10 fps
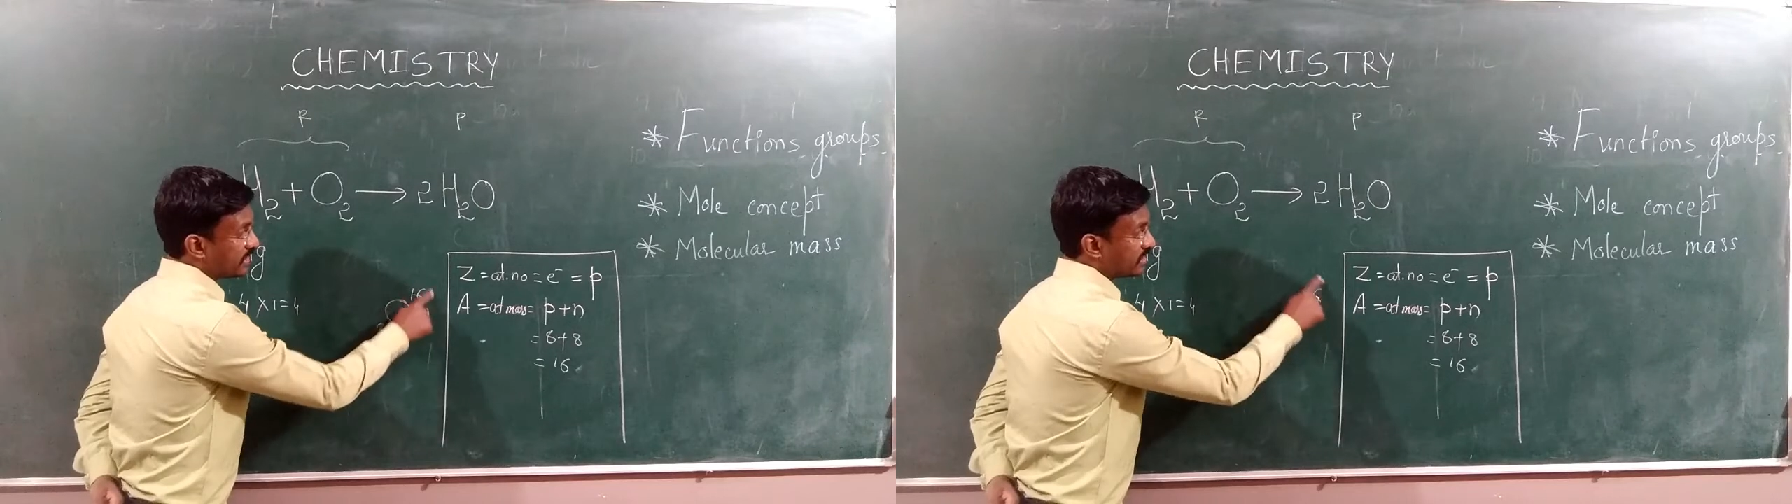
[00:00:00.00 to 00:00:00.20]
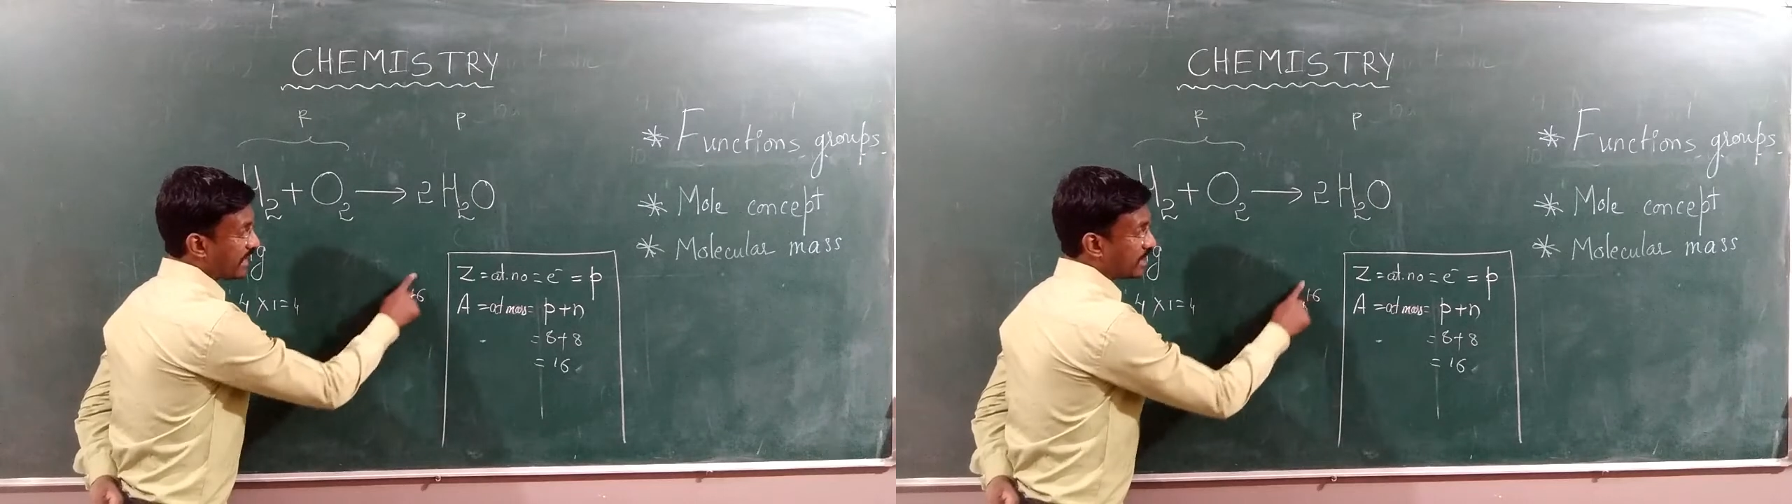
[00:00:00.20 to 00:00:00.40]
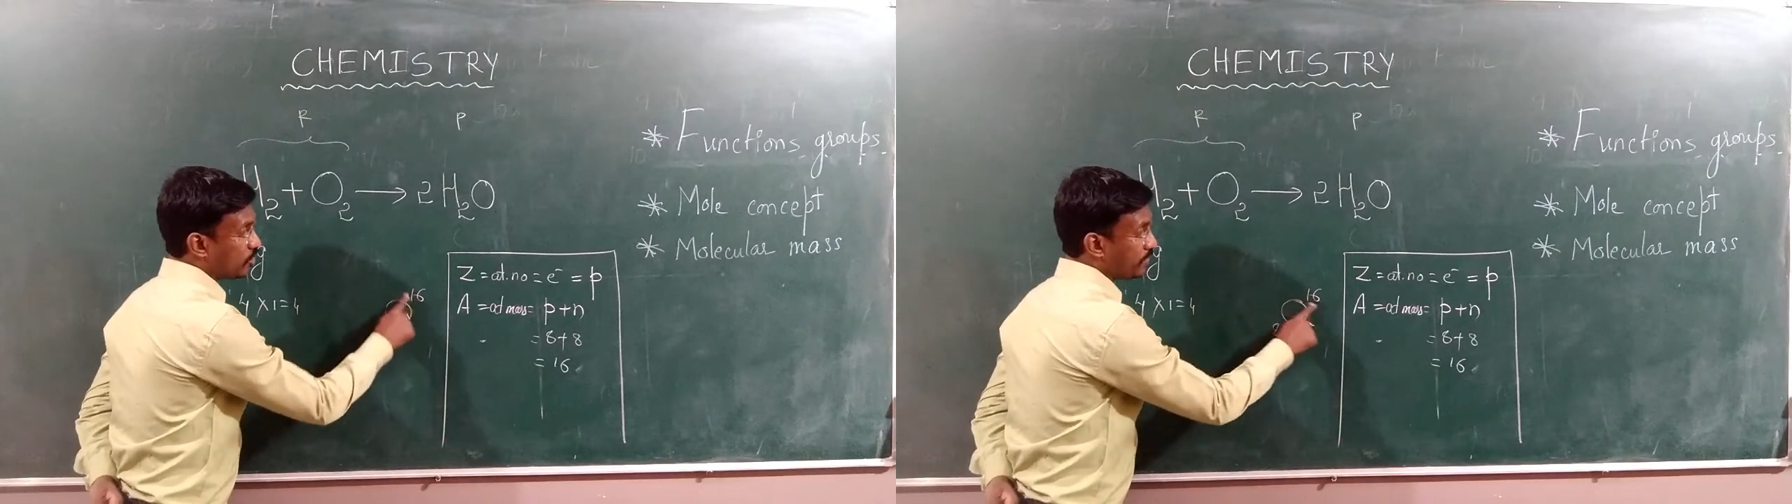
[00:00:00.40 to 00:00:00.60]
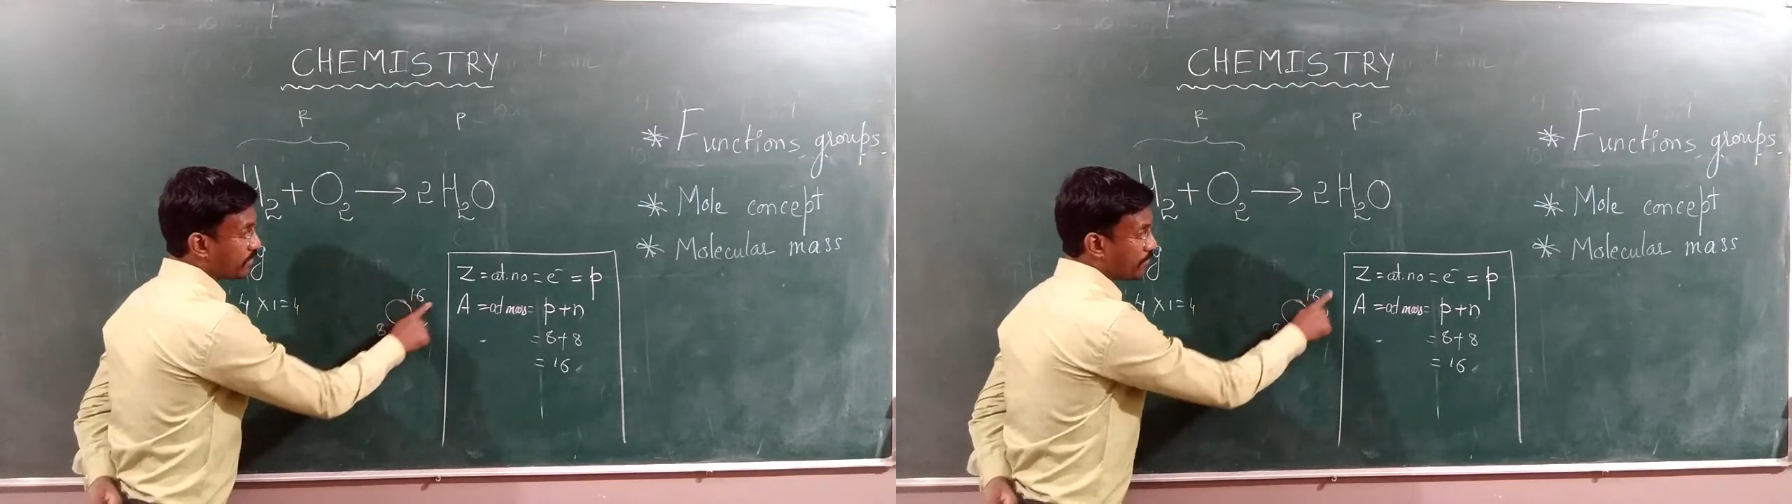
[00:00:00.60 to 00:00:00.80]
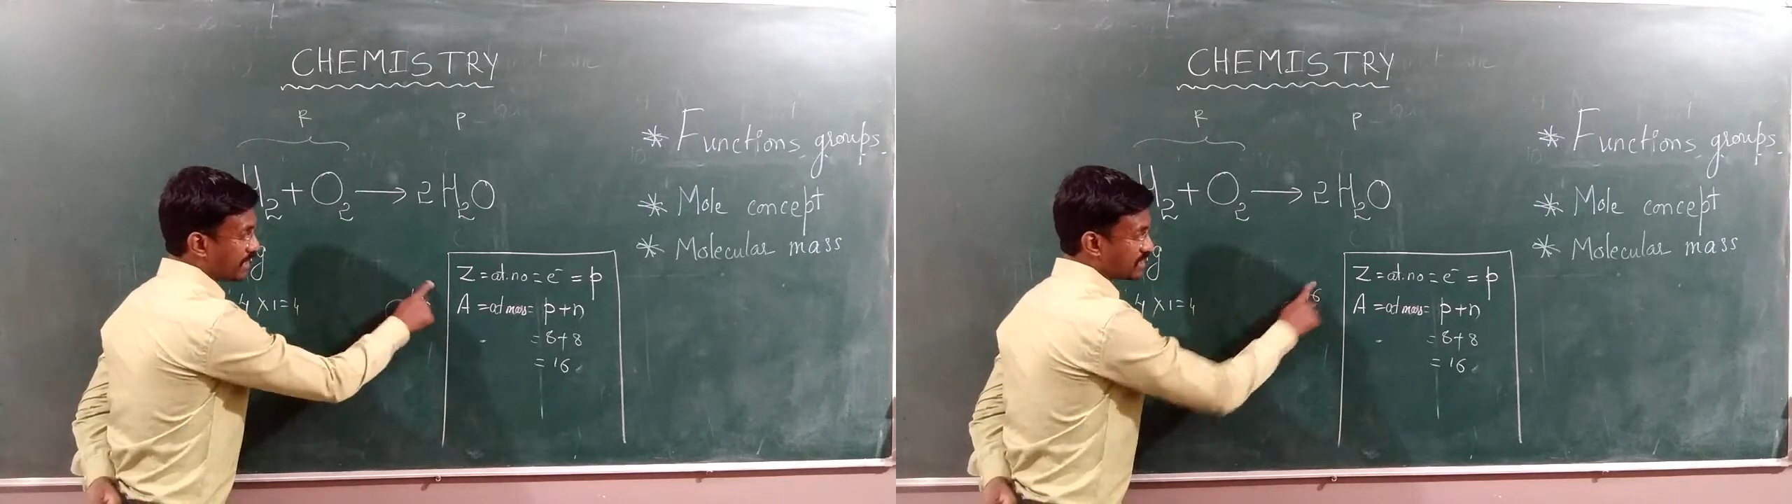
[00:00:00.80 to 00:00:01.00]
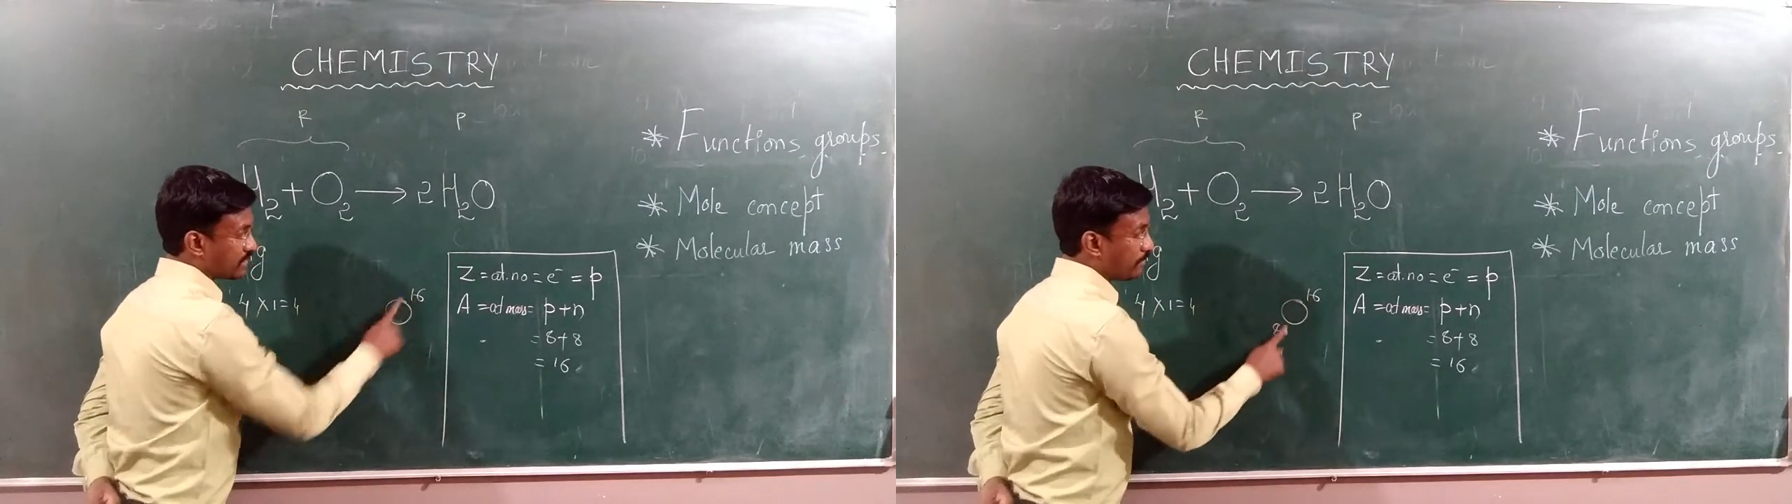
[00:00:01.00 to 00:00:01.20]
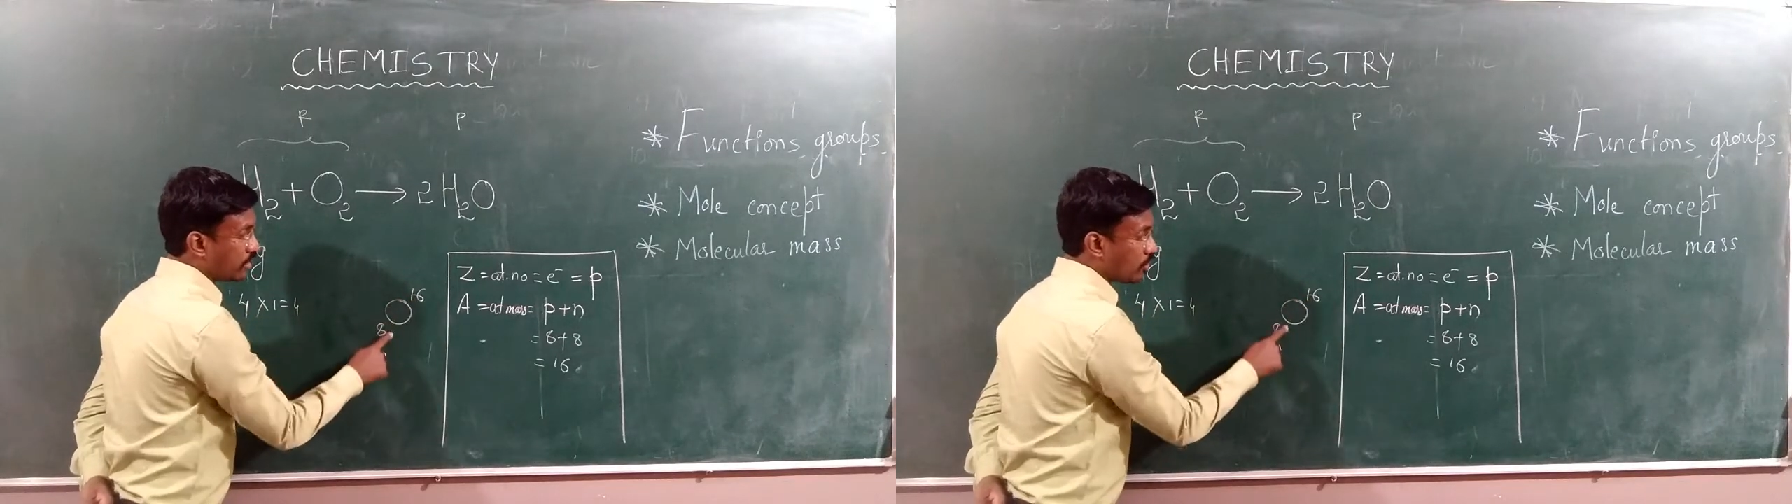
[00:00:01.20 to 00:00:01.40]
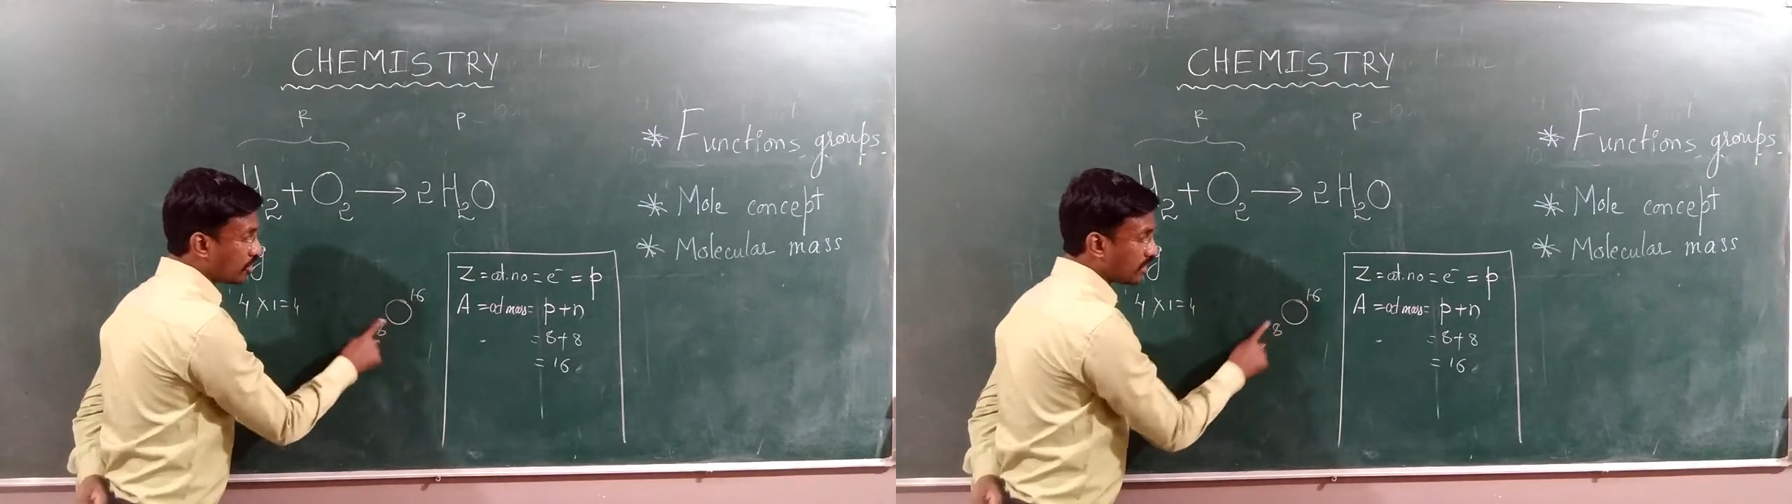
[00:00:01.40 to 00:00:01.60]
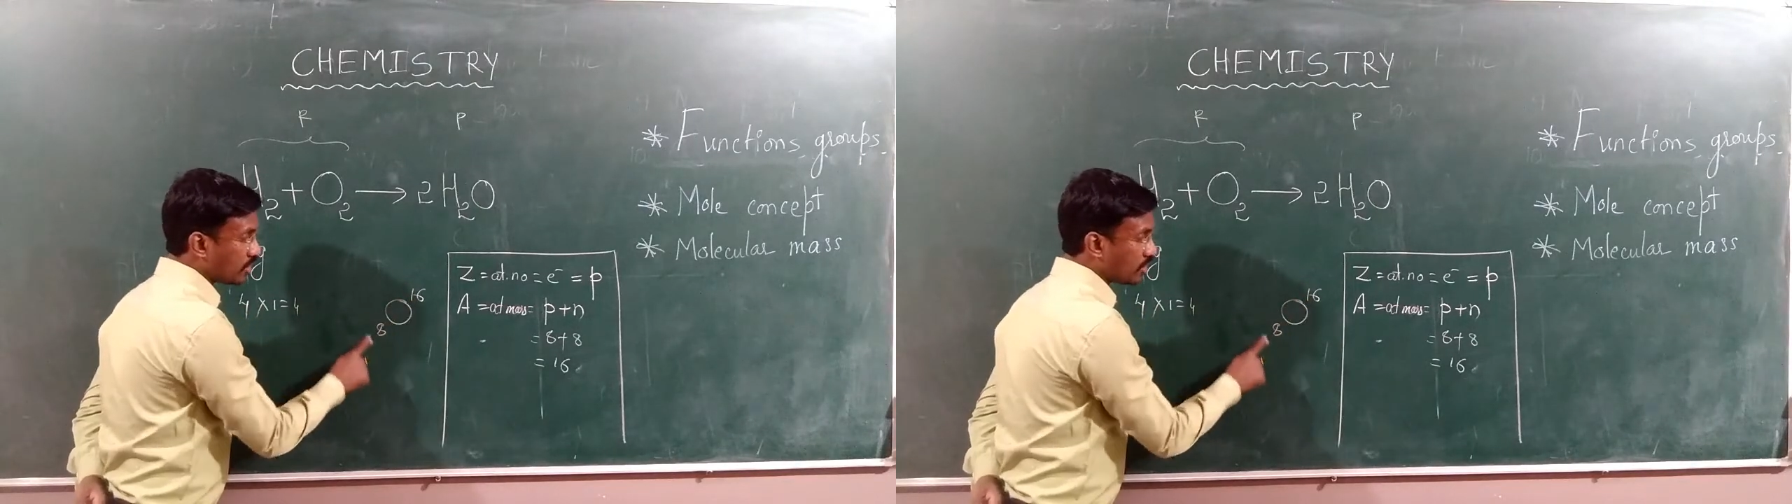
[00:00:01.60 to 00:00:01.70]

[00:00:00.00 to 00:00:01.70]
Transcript: the atomic mass but not the